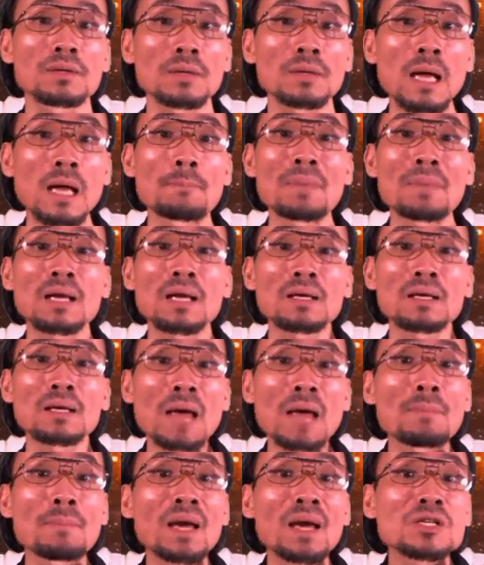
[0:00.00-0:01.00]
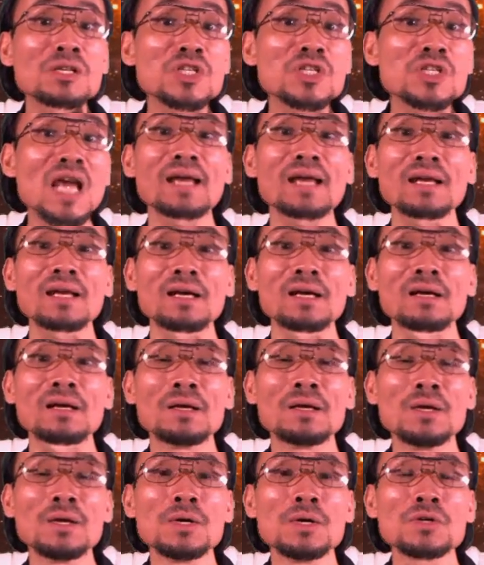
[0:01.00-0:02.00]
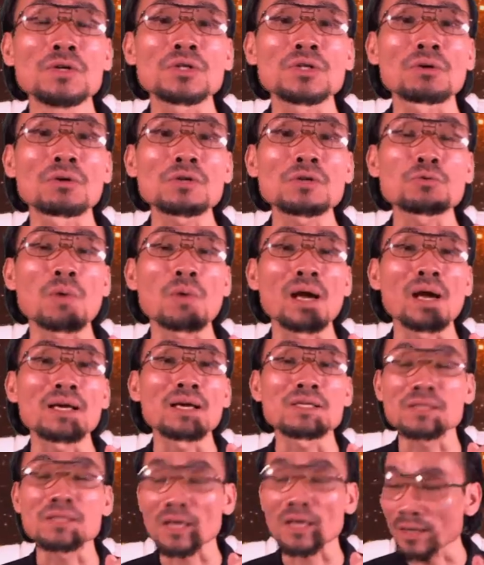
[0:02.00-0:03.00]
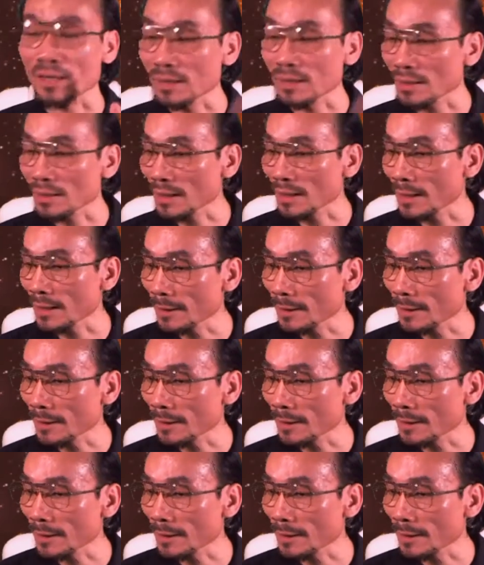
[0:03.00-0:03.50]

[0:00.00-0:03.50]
I meant China. So that's why I say,